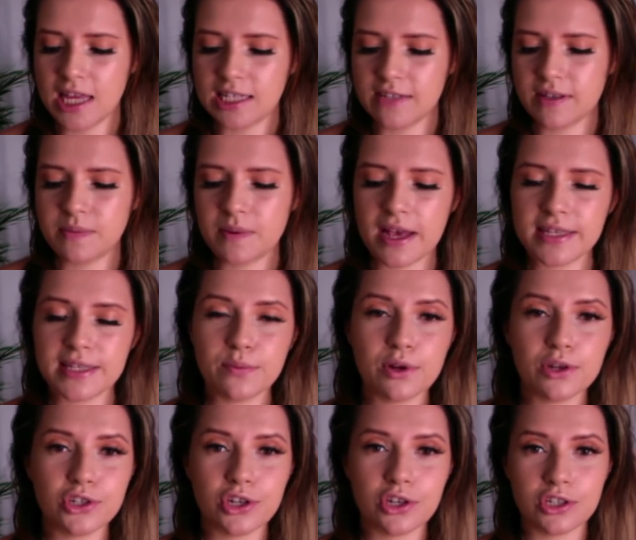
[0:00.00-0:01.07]
So this person
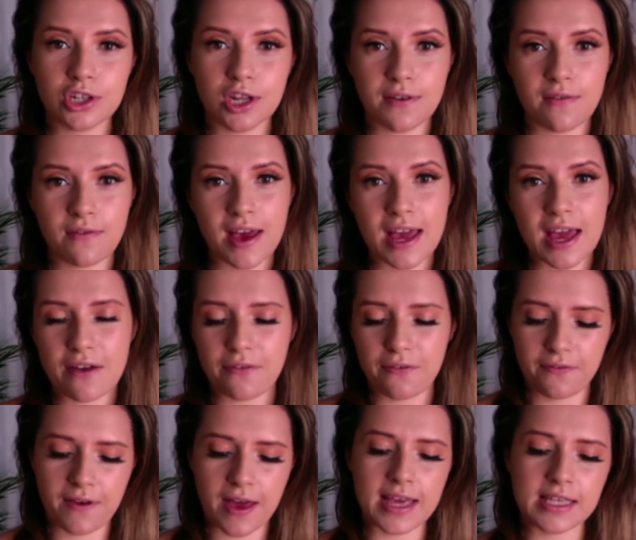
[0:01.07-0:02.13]
wants you to know that they have
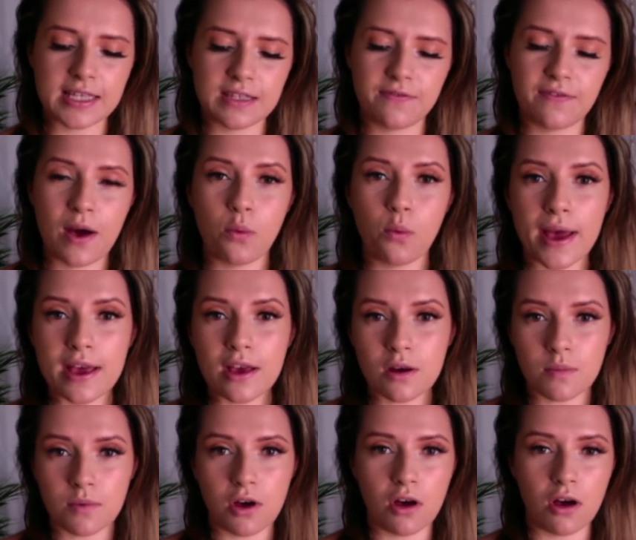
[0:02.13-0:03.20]
faced their
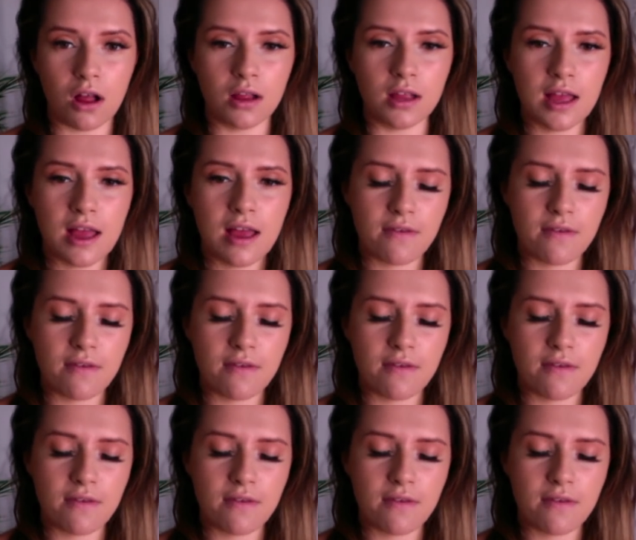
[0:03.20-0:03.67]
wake-up call.